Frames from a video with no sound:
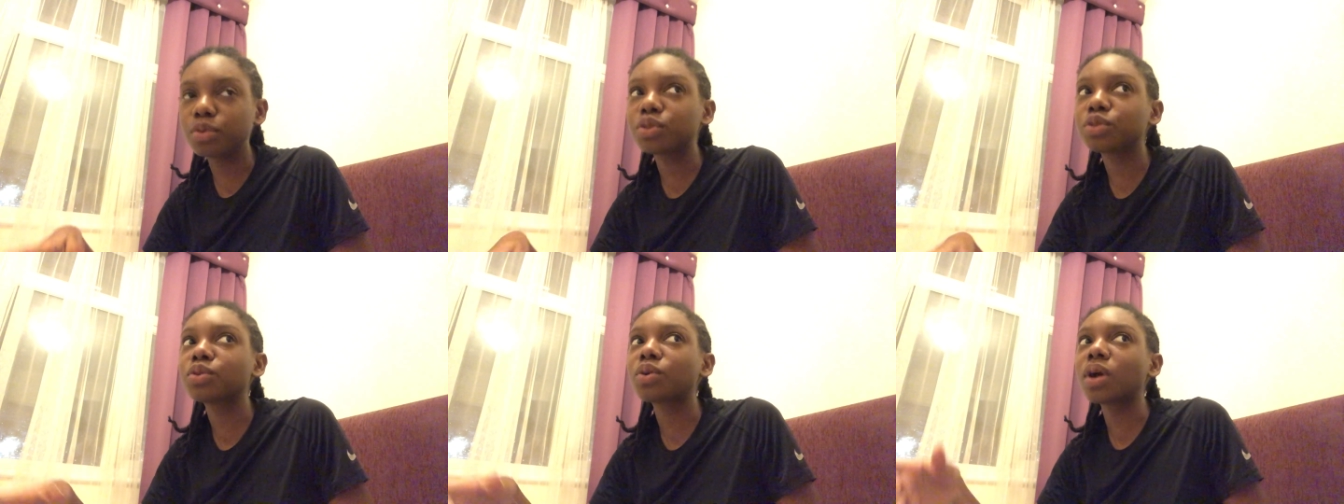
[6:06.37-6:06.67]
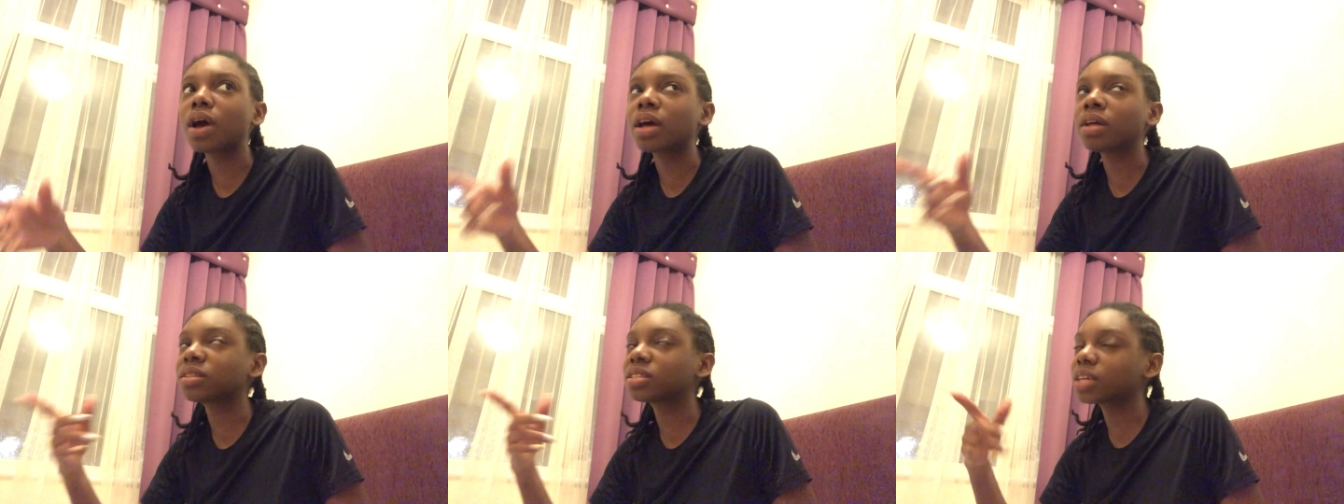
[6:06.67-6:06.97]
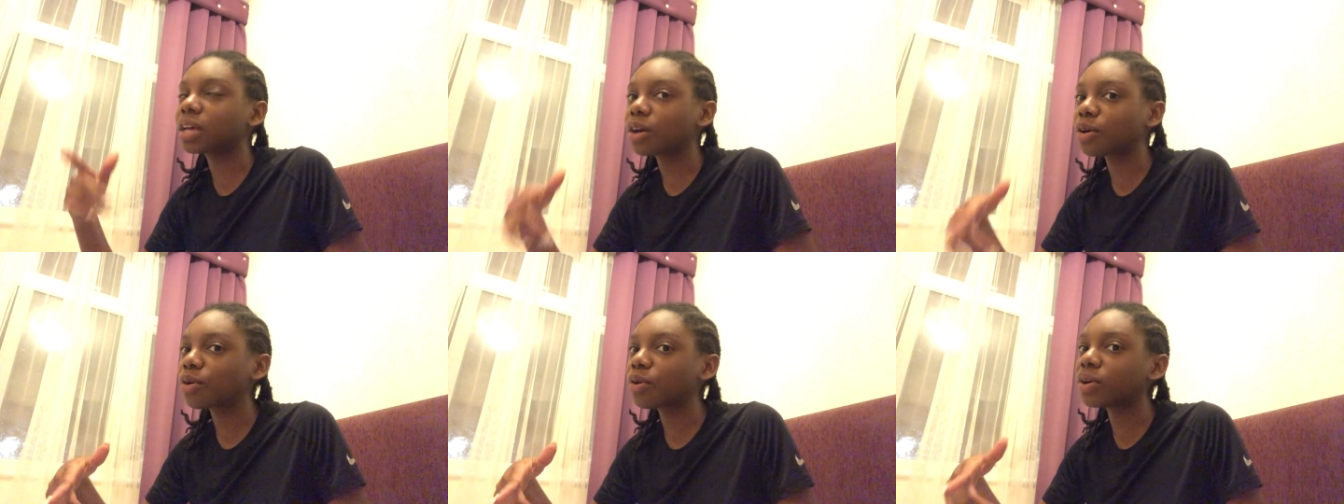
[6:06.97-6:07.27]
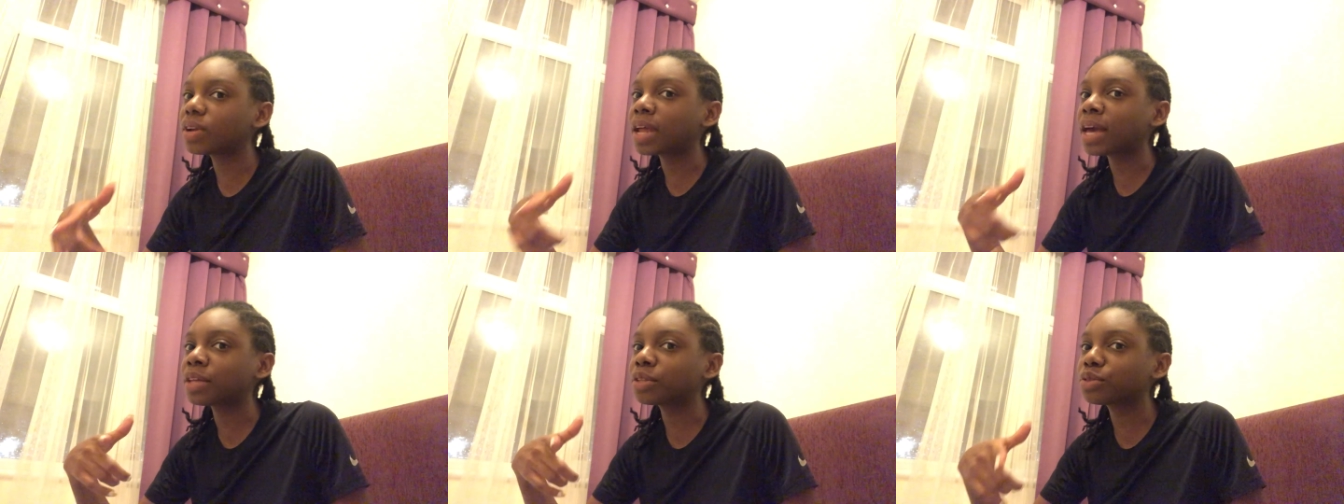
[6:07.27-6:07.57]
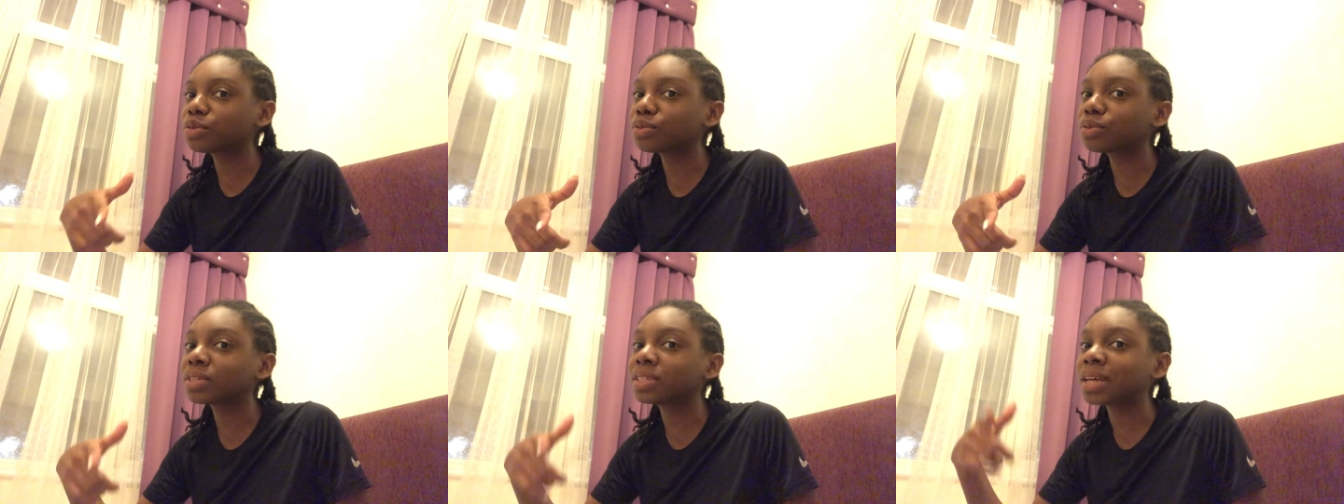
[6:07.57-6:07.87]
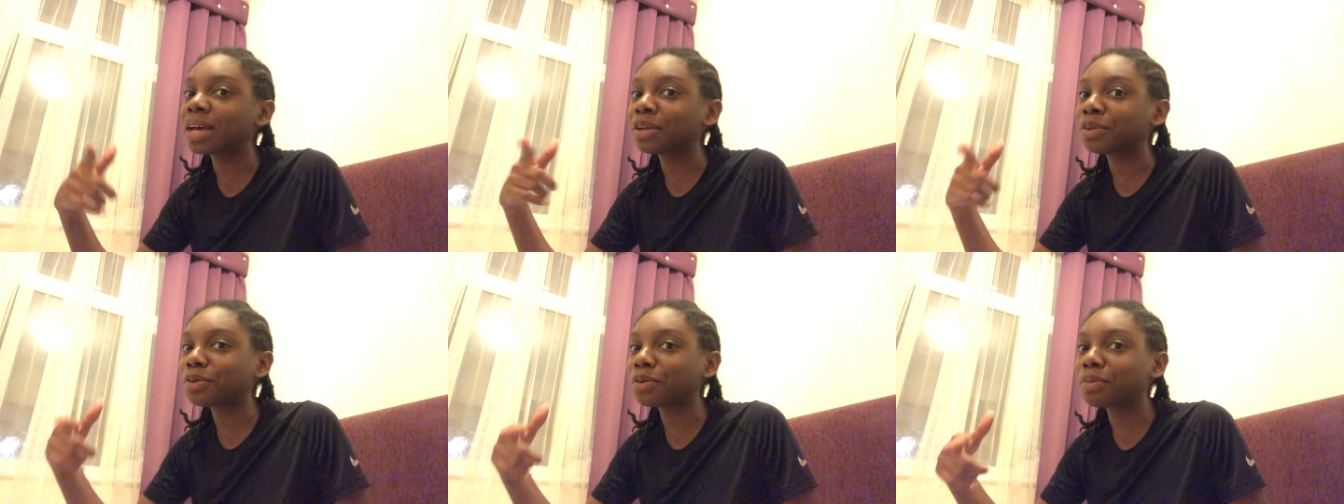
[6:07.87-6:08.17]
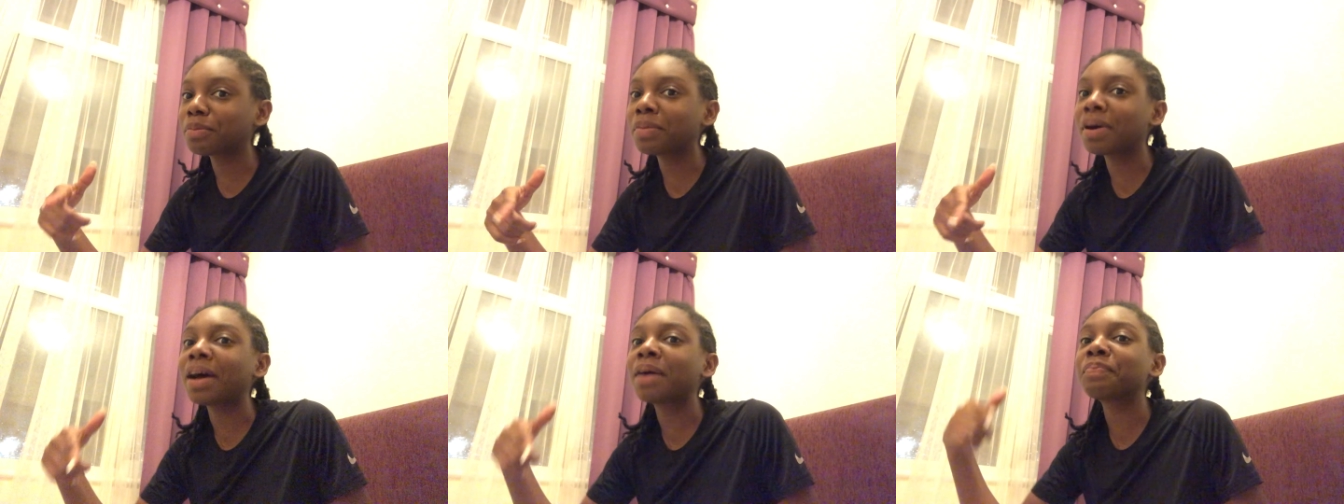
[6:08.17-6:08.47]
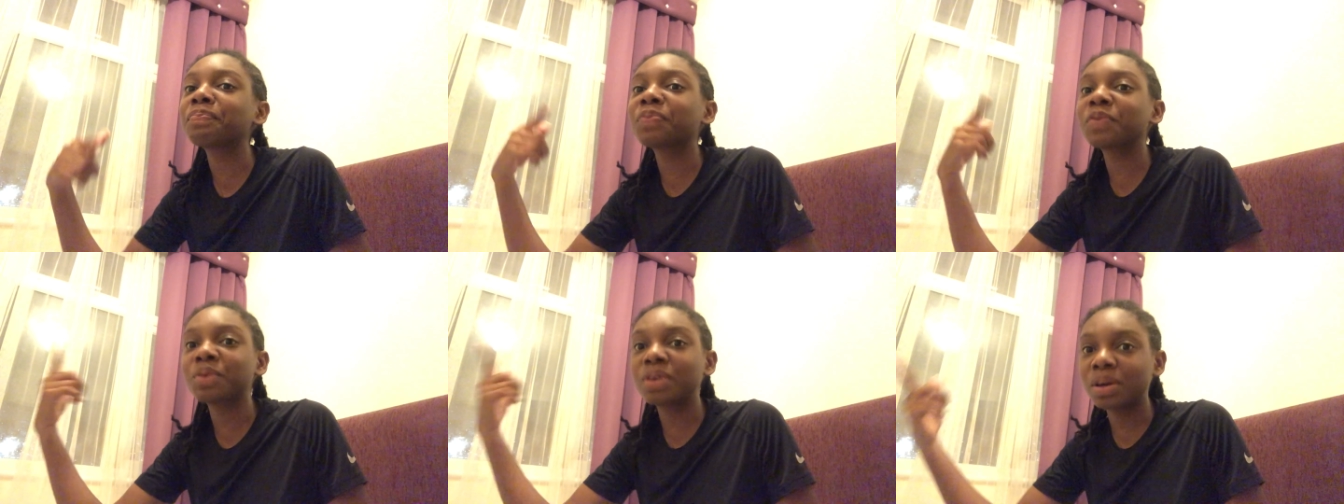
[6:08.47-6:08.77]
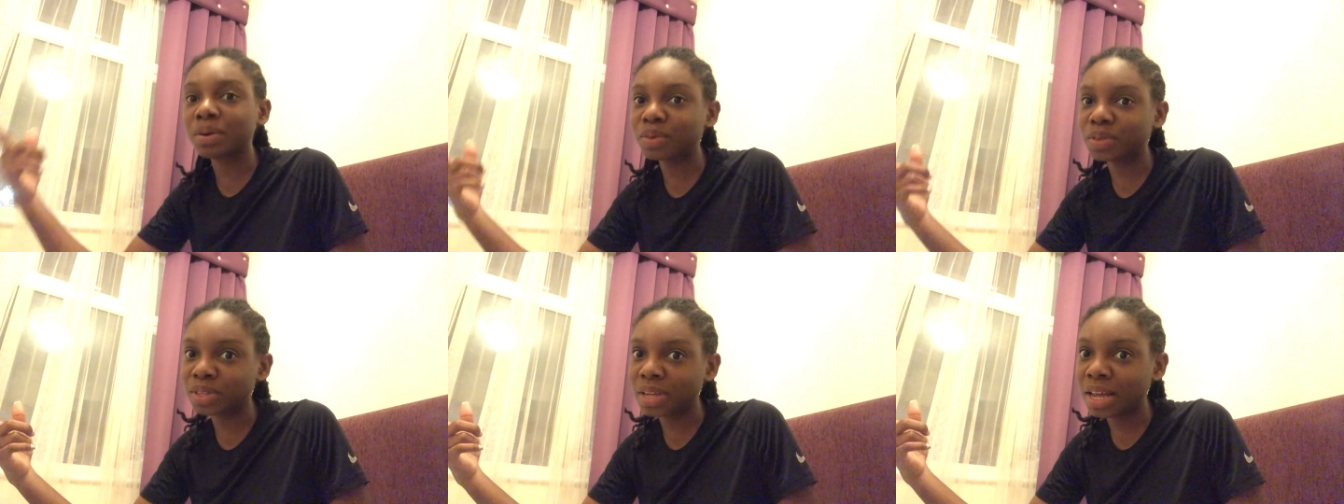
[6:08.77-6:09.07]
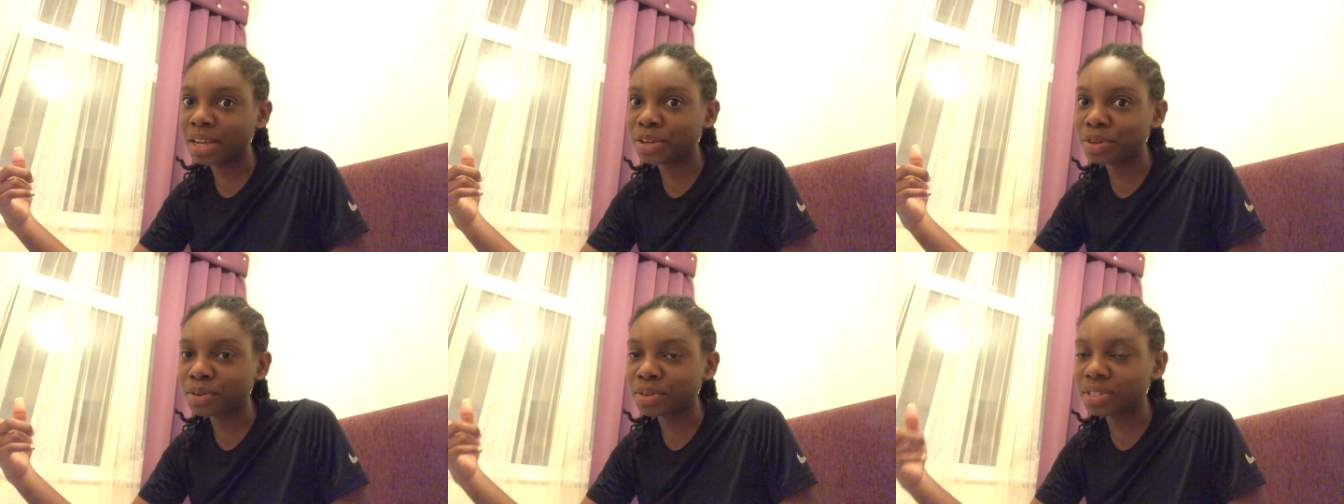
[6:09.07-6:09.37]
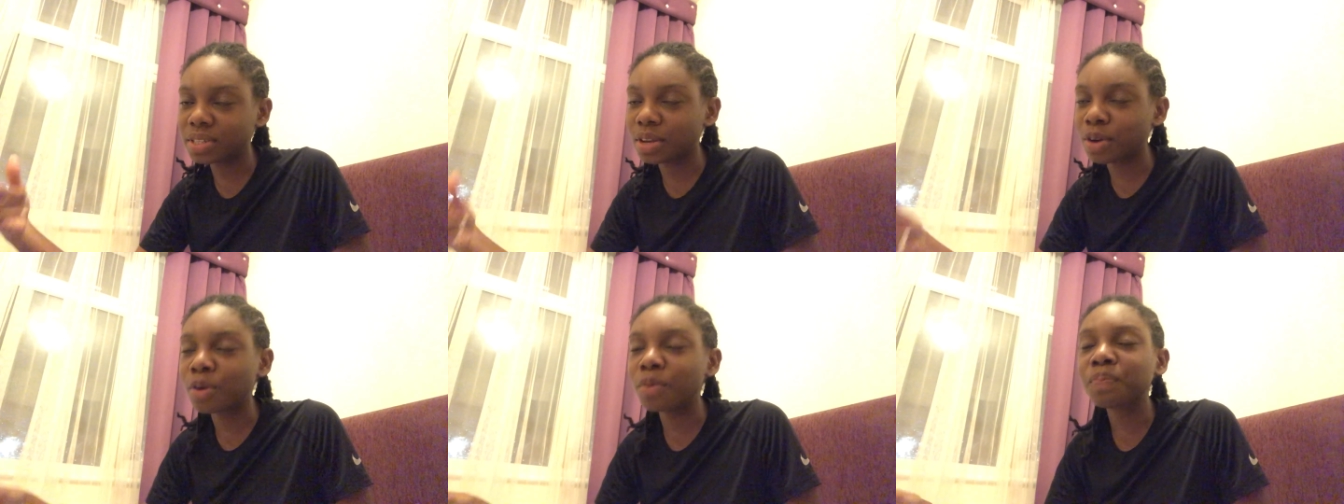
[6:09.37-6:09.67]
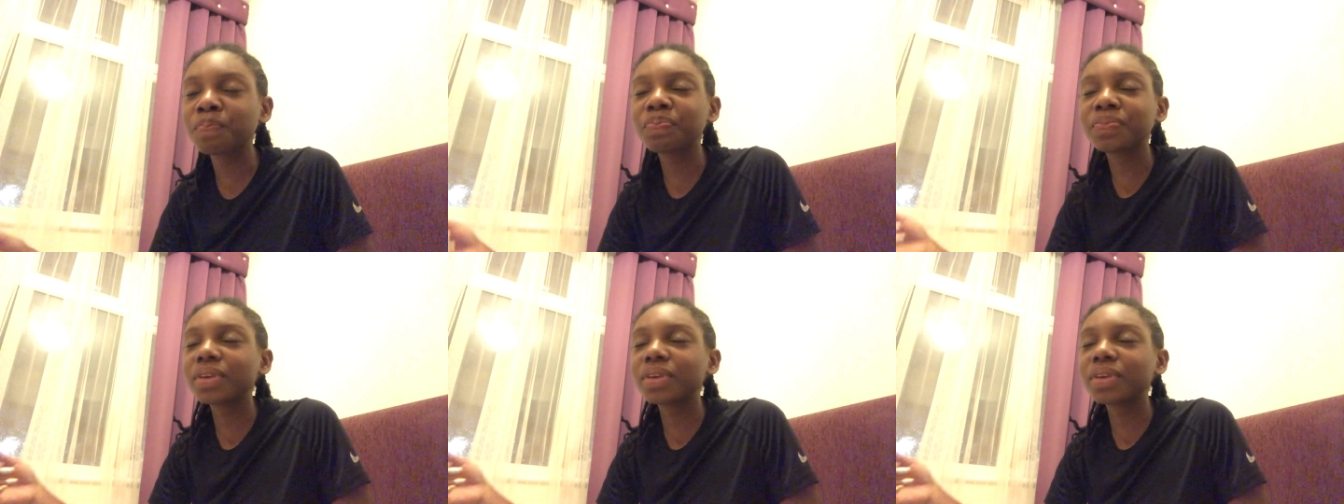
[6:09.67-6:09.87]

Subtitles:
So thank God I took their number when I was at the hotel.